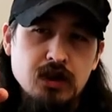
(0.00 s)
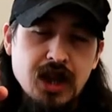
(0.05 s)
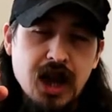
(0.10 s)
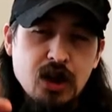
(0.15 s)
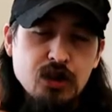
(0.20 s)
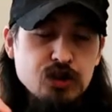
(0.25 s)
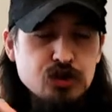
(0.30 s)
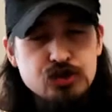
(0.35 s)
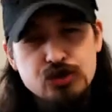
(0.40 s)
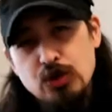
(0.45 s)

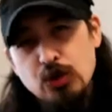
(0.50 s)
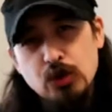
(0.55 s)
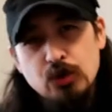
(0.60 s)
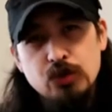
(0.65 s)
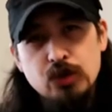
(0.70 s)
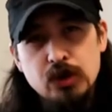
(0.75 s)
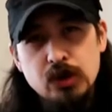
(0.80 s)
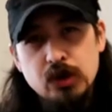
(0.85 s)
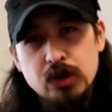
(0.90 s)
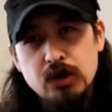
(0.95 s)
allow their
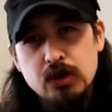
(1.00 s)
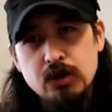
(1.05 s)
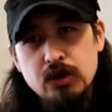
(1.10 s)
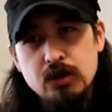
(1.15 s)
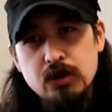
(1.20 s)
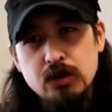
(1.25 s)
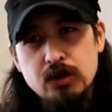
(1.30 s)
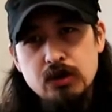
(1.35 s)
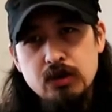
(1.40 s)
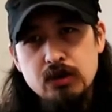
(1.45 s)
children
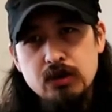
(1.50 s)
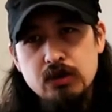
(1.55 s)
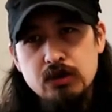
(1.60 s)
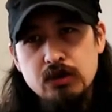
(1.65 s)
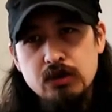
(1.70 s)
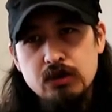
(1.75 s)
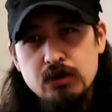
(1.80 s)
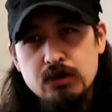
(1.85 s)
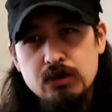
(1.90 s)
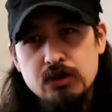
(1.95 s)

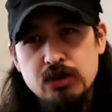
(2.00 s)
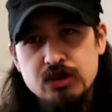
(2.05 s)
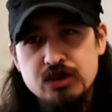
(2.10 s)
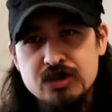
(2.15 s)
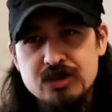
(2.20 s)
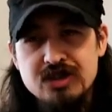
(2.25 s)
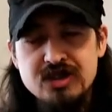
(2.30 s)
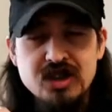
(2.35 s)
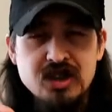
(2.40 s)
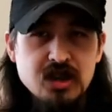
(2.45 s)

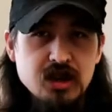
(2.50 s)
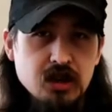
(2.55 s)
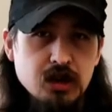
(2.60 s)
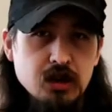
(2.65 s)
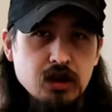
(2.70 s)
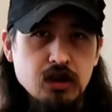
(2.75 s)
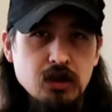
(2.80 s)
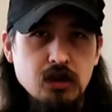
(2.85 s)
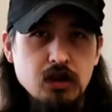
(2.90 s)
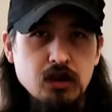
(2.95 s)
to
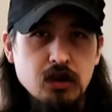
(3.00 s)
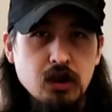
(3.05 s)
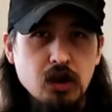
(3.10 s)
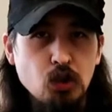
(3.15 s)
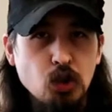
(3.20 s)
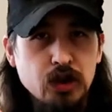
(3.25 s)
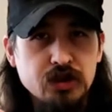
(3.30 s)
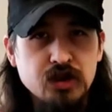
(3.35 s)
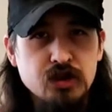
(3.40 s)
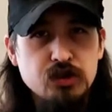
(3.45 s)
see
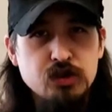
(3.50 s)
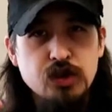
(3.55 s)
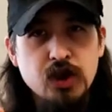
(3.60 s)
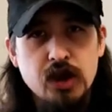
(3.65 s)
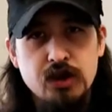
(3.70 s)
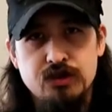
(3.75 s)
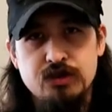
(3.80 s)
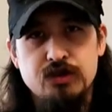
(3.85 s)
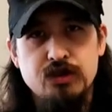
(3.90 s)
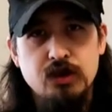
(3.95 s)
or what they do
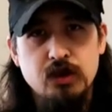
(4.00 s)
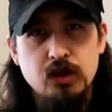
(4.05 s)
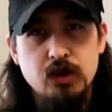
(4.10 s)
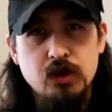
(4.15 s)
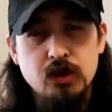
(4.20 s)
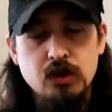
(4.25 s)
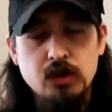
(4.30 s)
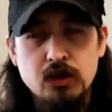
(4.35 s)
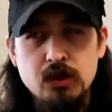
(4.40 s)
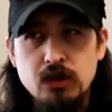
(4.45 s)
not
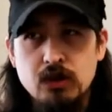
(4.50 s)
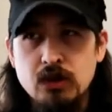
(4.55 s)
see.